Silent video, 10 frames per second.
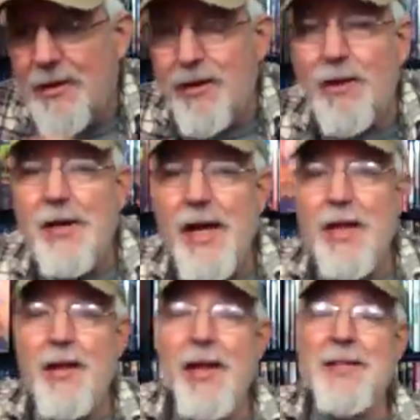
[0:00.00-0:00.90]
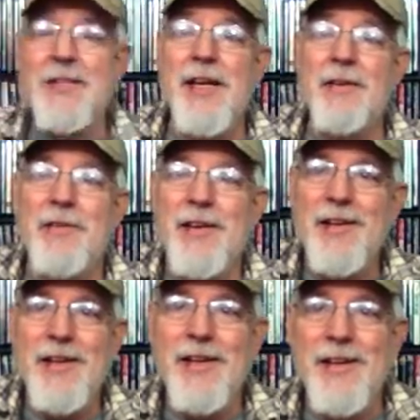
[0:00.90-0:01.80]
Okay, that's it.
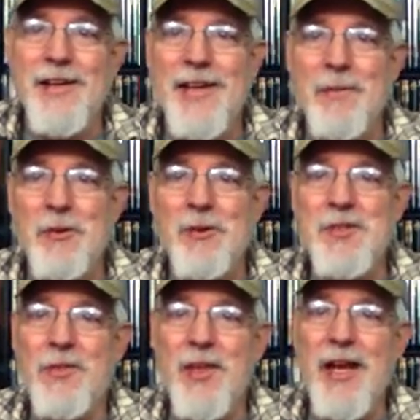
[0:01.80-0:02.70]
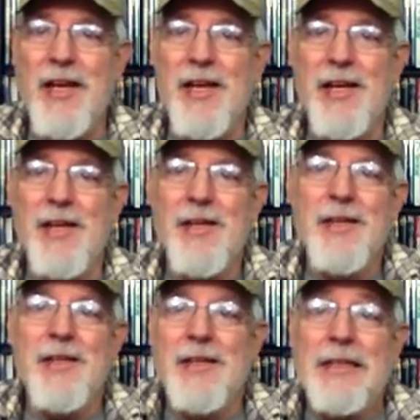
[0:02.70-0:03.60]
Tell me what you think
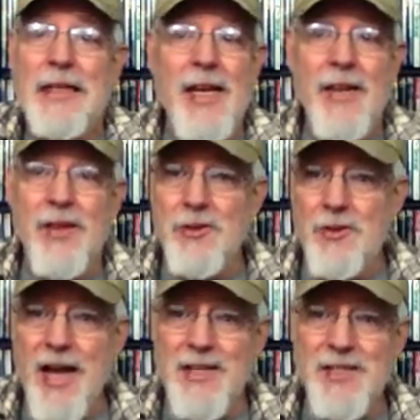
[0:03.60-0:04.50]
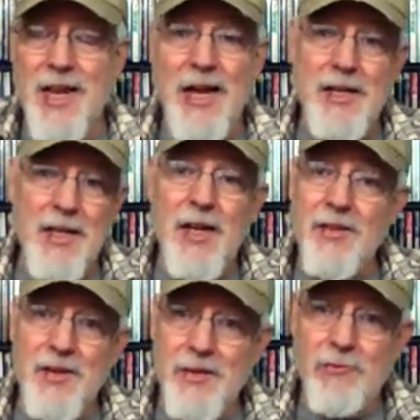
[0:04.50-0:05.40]
anything you guys liked,
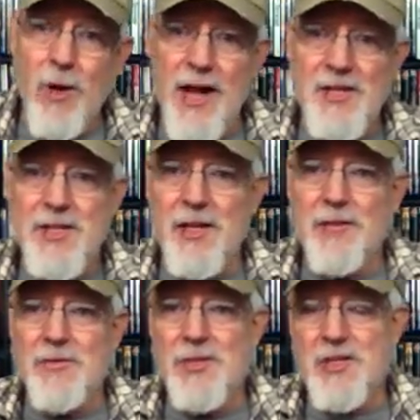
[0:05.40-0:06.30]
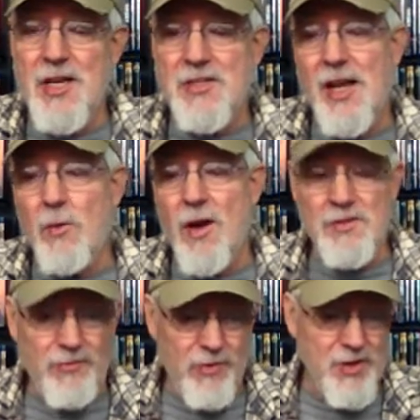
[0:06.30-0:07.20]
anything you've watched, and suggest I
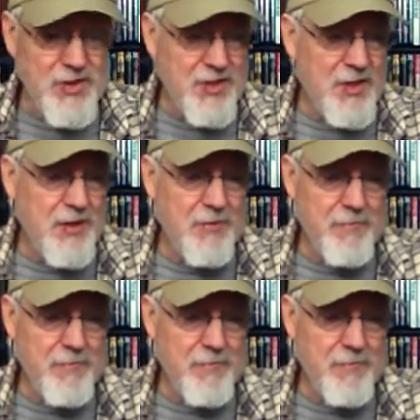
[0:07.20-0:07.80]
watch first.